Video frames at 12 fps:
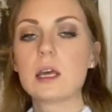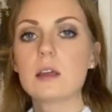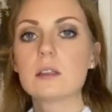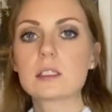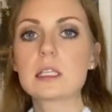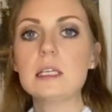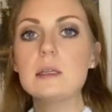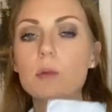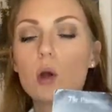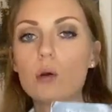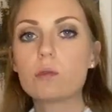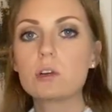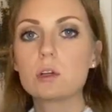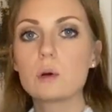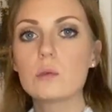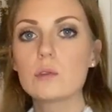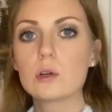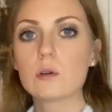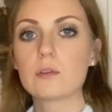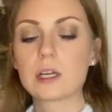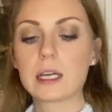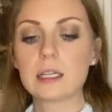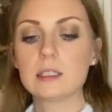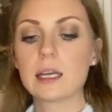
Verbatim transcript: scheme over and over and over again.